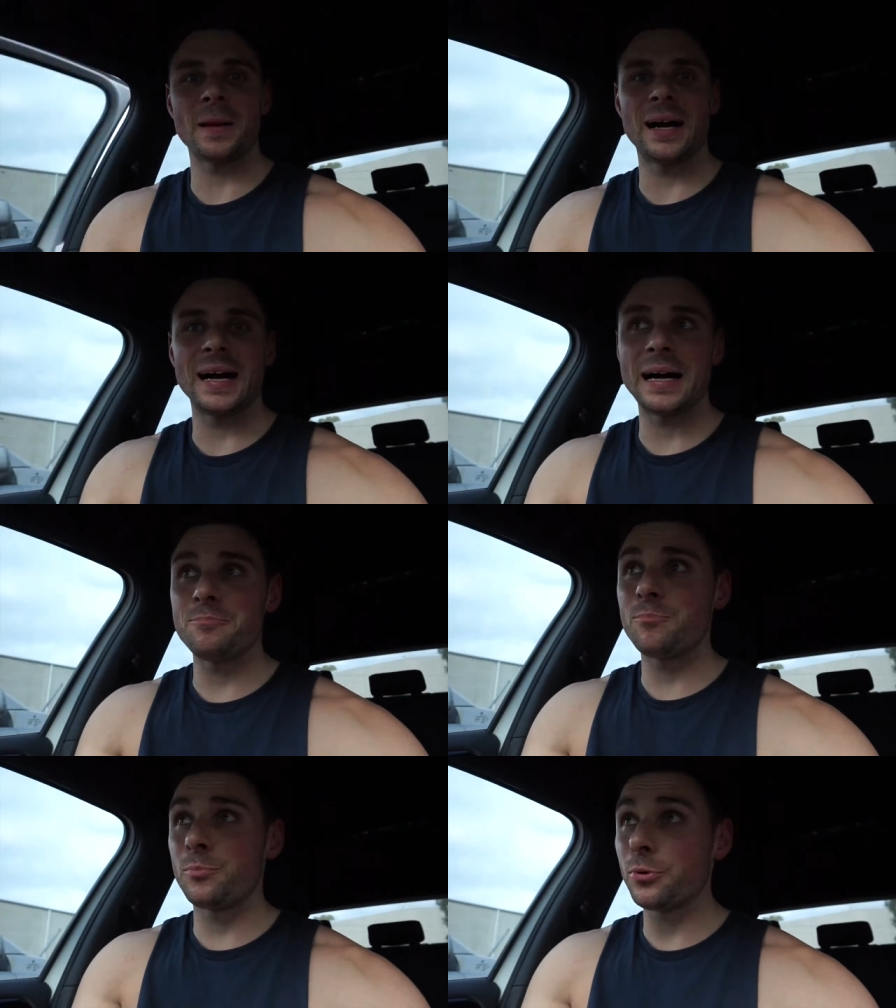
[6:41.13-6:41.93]
Uh,
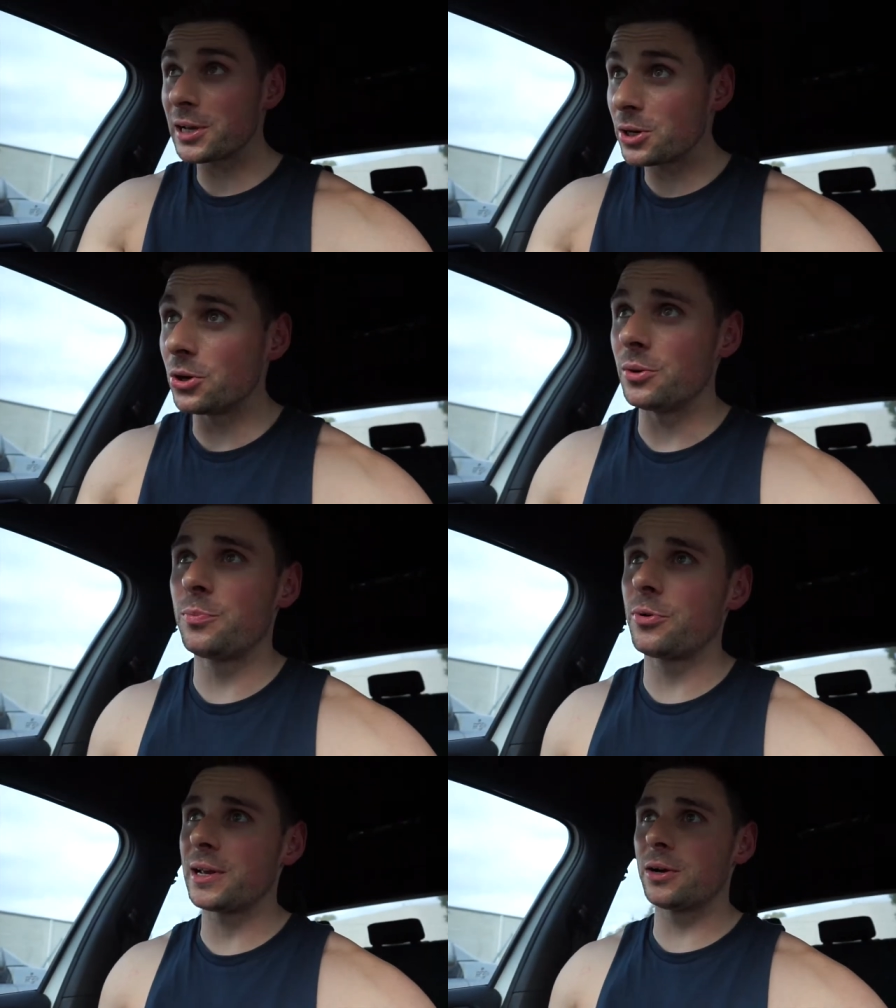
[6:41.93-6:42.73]
pretty good,
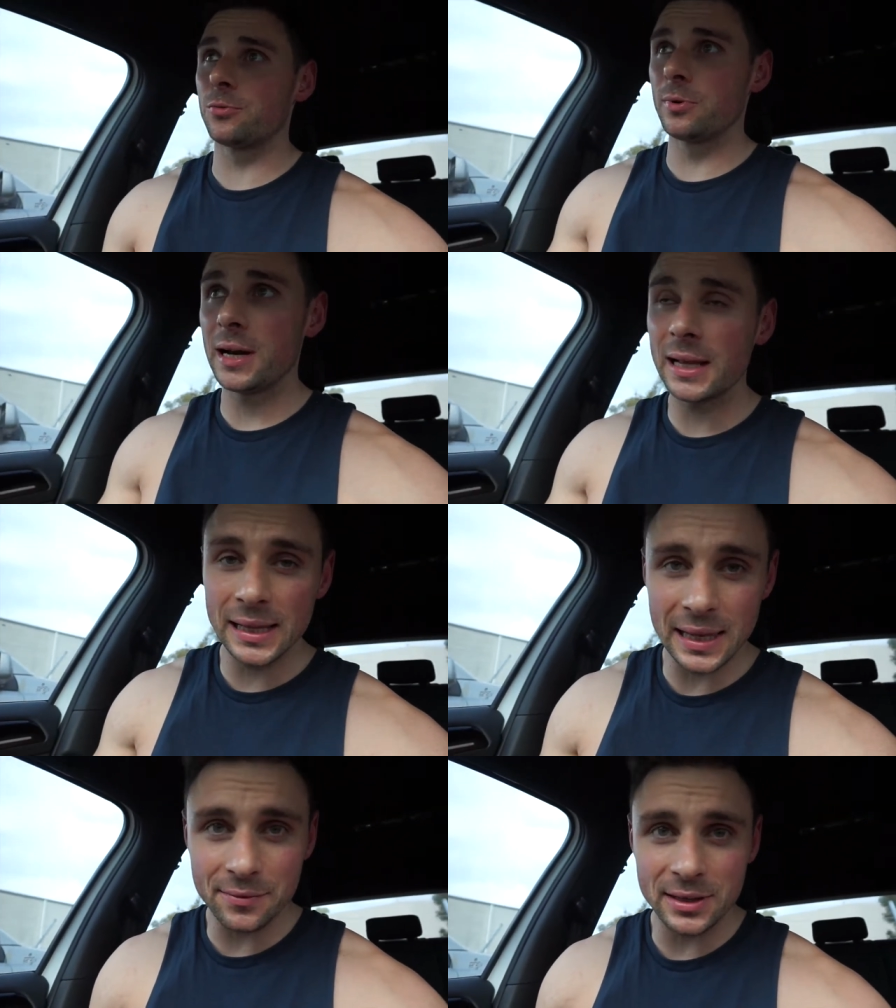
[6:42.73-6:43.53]
pretty good.
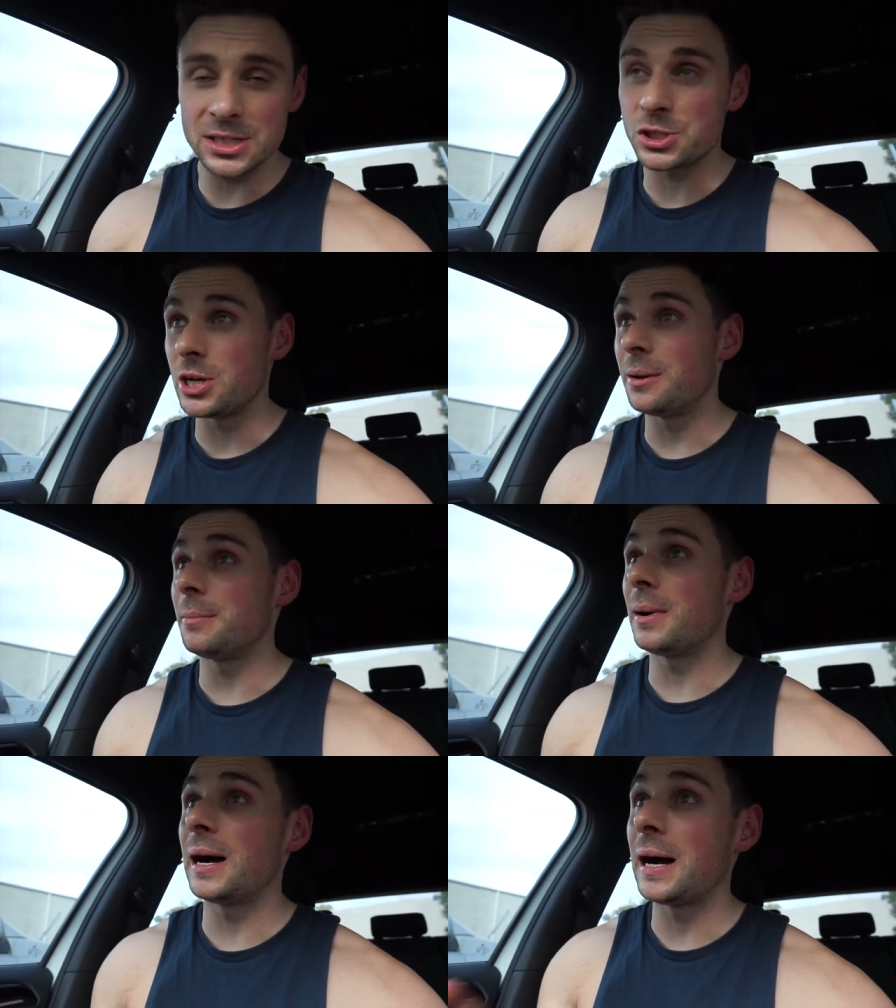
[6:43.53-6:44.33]
Really loving this
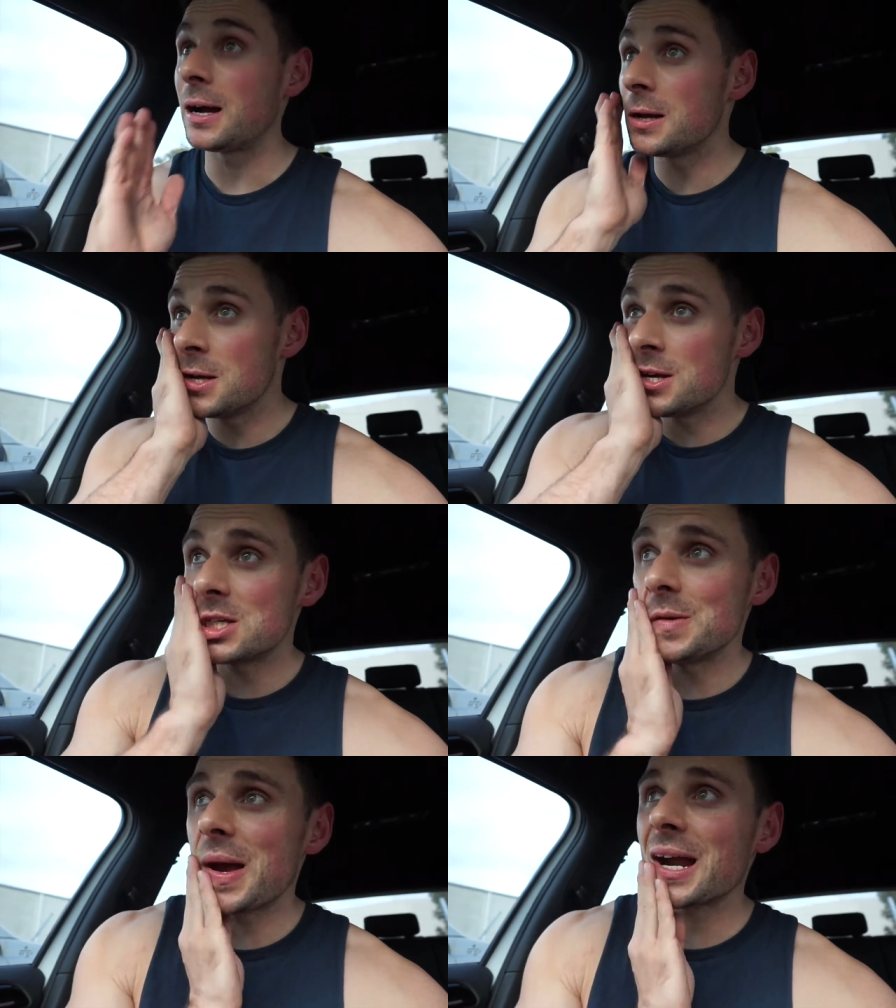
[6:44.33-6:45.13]
gym. Uh,
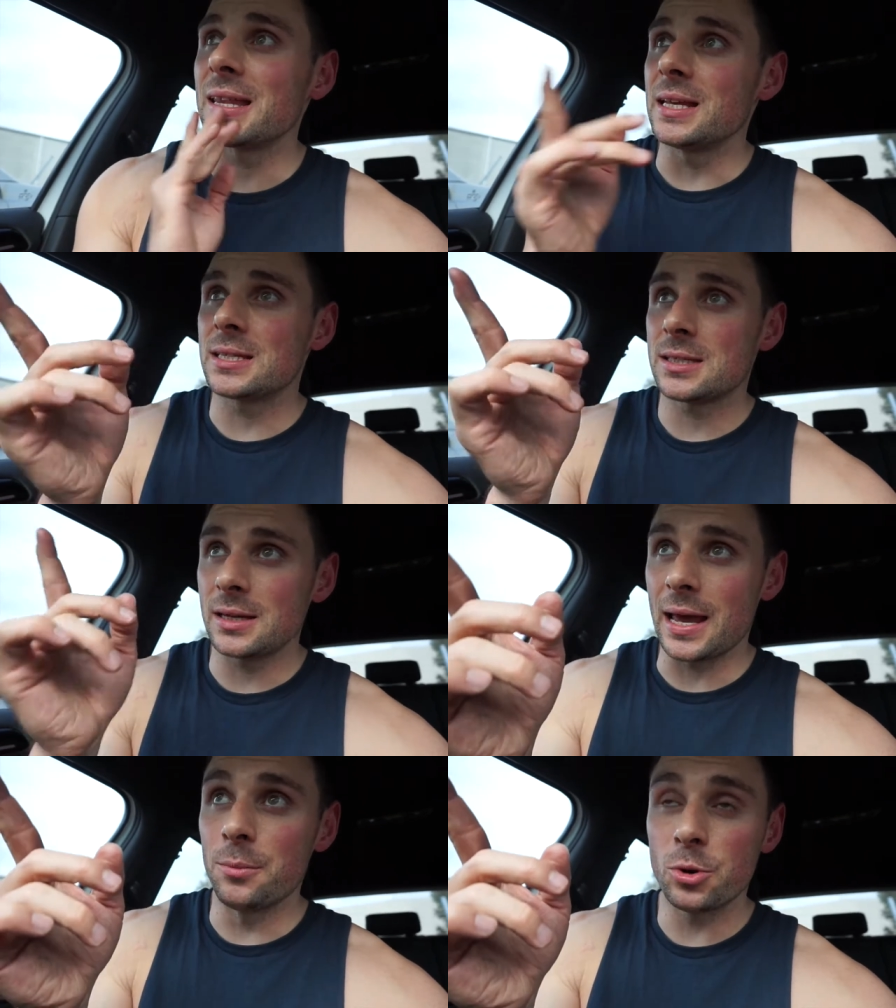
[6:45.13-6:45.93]
so back at this
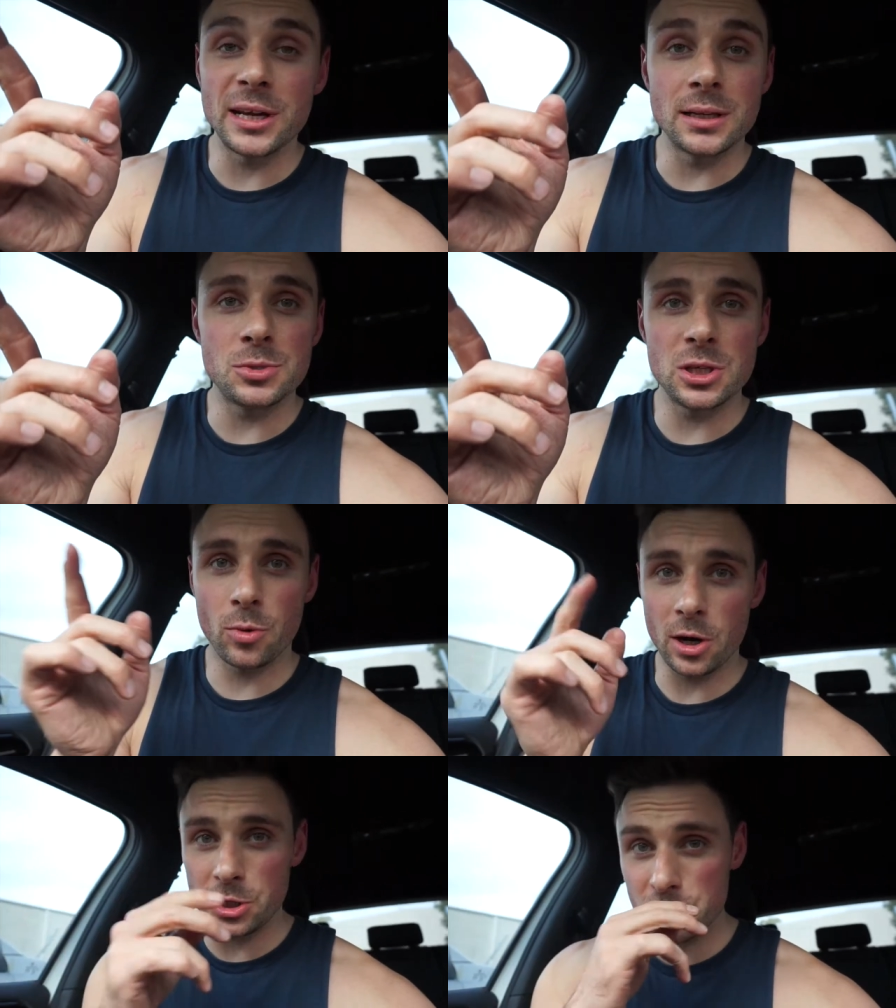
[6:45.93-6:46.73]
Animal Kingdom gym
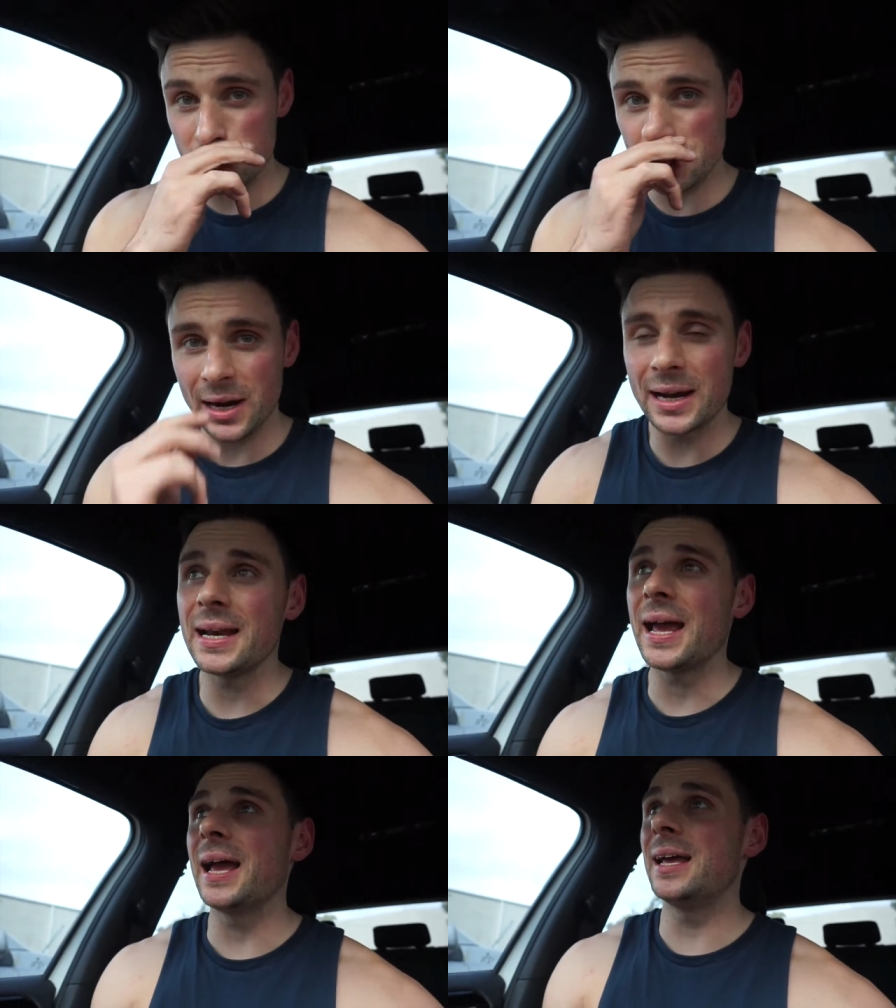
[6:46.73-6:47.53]
where I used to
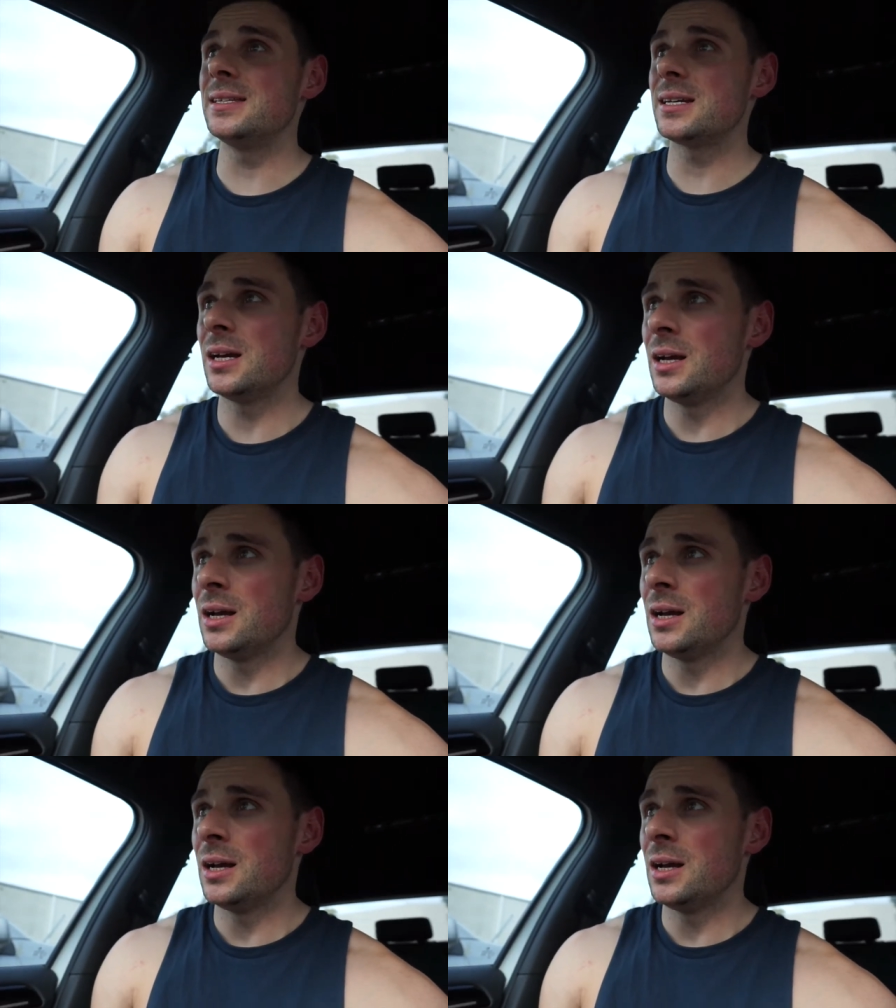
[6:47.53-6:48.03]
train and